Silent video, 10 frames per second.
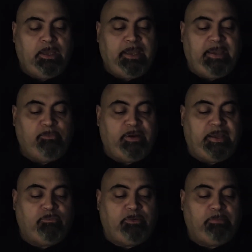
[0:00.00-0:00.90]

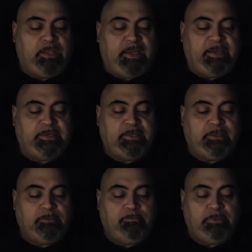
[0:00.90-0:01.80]
Abraham replied,
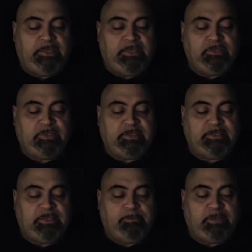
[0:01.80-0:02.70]
Please
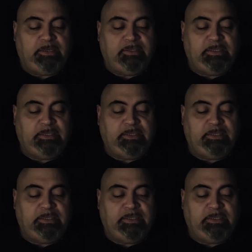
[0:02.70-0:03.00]
accept